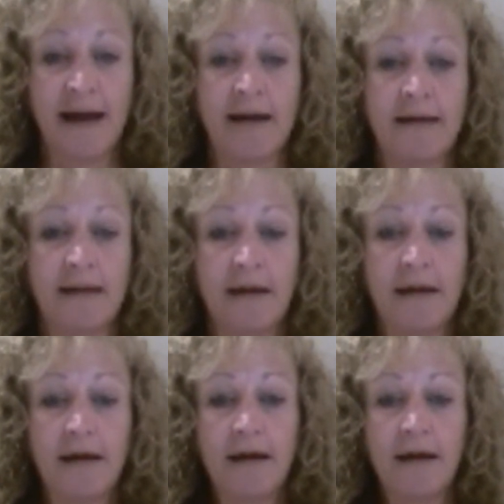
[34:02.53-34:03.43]
and
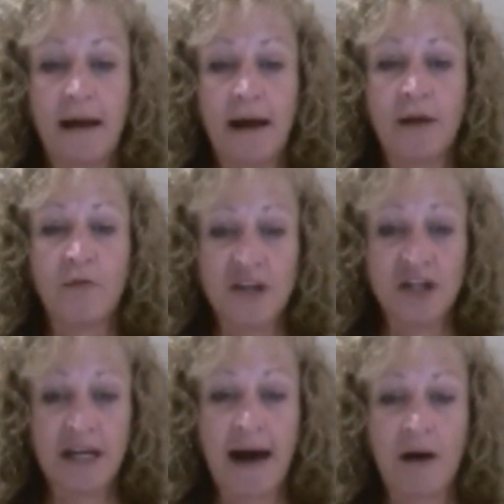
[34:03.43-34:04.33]

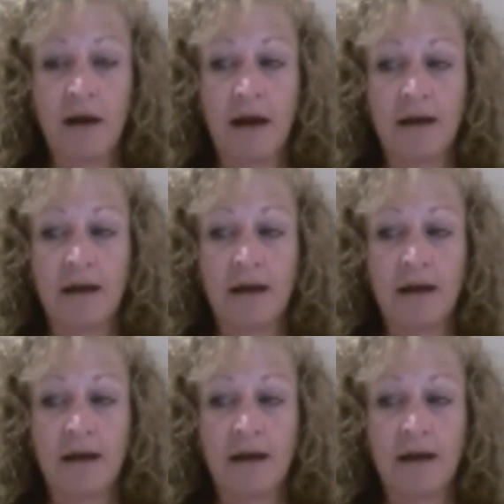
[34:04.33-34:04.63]
reaching out